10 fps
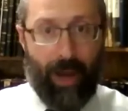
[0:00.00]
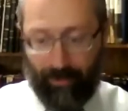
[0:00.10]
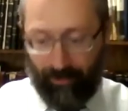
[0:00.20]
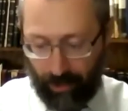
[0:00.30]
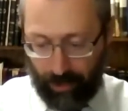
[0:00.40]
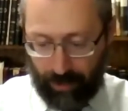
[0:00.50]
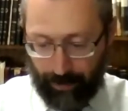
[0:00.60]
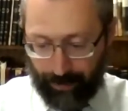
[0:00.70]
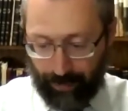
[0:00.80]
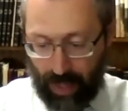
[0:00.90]
fruit?
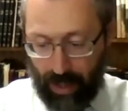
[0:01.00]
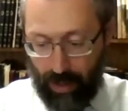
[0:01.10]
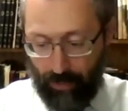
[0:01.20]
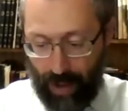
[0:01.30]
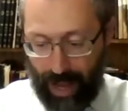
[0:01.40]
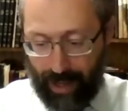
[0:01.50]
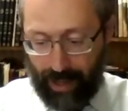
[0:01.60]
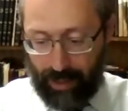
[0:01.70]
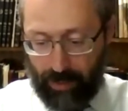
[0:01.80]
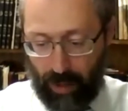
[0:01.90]
Where did
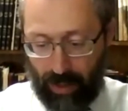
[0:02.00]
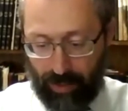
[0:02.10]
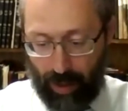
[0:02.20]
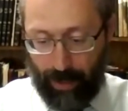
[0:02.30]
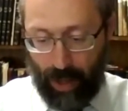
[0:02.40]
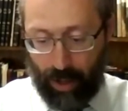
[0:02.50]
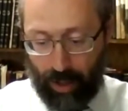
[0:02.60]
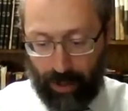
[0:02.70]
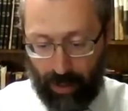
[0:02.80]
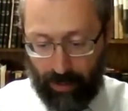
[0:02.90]
Rabbi
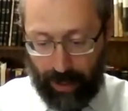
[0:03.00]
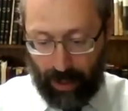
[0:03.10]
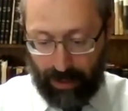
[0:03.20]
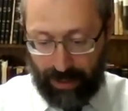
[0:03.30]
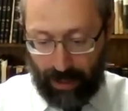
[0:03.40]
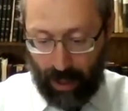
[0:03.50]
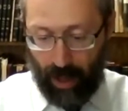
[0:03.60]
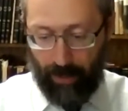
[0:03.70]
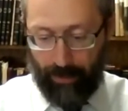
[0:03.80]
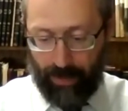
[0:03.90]
Yochanan say
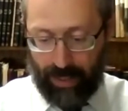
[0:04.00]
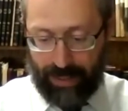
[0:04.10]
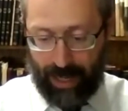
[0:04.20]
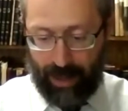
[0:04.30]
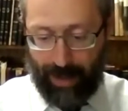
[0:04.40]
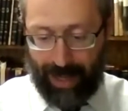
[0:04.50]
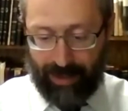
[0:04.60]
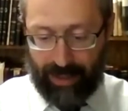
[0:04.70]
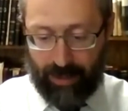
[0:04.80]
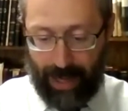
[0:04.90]
that? He said it about
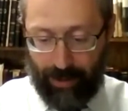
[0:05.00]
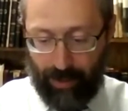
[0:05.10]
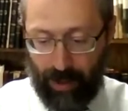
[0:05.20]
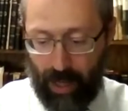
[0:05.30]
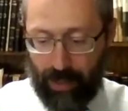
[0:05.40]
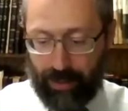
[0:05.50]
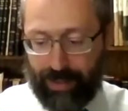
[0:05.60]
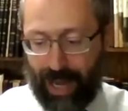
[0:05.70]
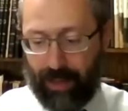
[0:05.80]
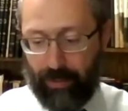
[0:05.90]
this manner. The
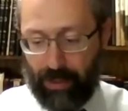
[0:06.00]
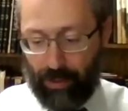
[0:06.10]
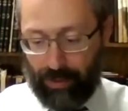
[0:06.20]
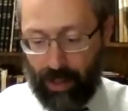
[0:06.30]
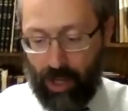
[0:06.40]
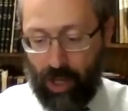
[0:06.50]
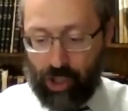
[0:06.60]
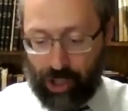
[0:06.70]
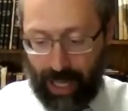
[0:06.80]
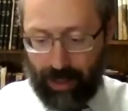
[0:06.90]
Tani we learn,
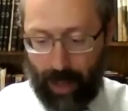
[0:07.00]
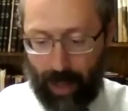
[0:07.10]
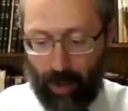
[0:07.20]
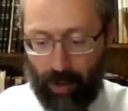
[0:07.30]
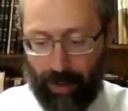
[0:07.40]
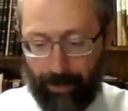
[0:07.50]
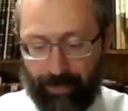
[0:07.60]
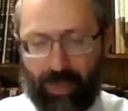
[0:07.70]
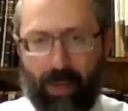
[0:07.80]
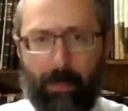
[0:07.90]
shkedem amorim,
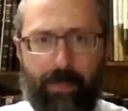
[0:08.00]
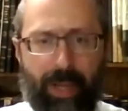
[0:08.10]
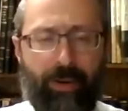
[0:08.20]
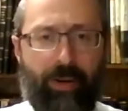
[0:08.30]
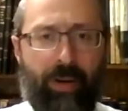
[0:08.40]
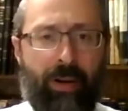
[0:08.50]
bitter